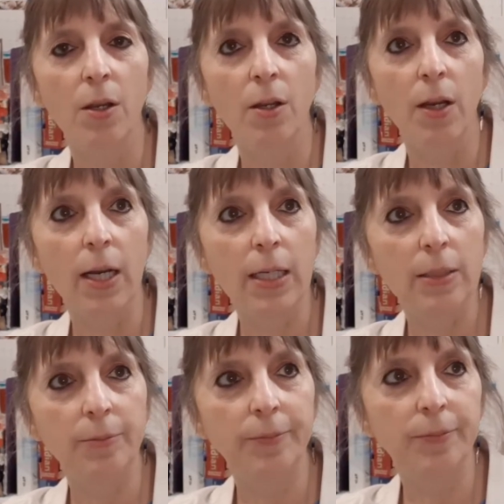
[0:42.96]

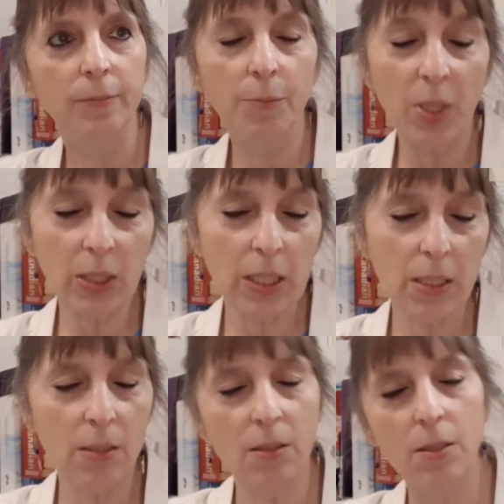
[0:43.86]

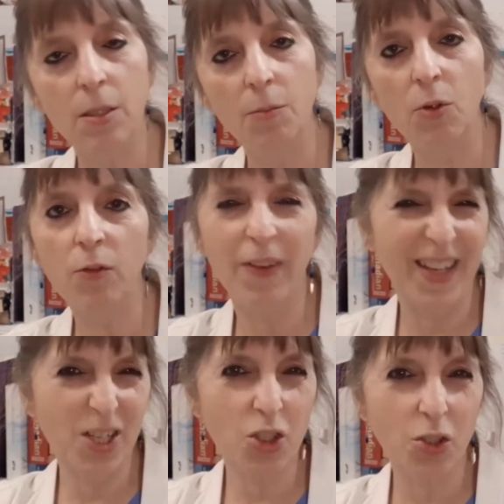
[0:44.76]
bulky to
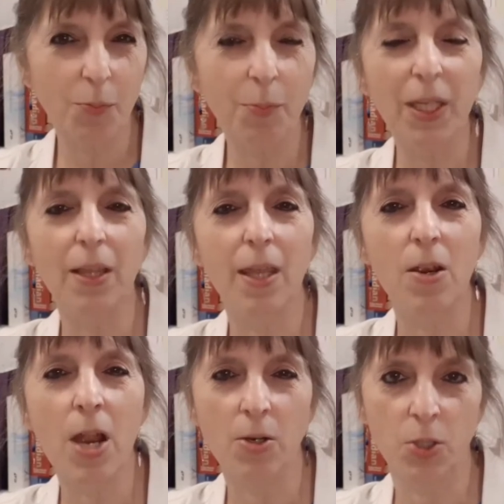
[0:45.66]
move-ish, but
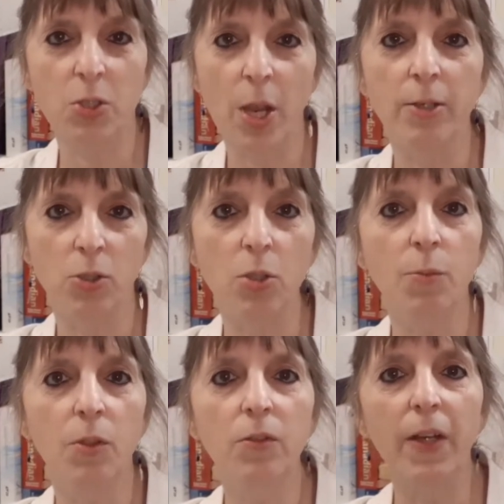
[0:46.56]
they are designed to
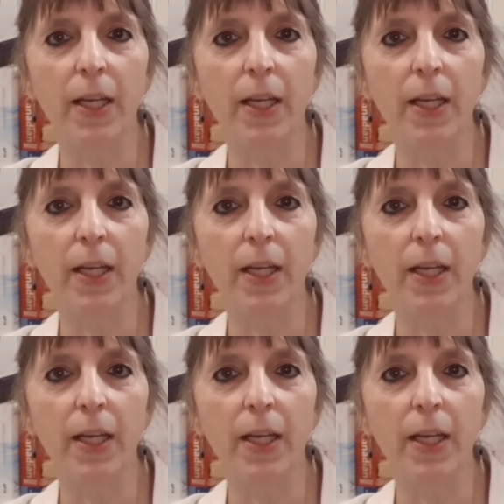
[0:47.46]
move,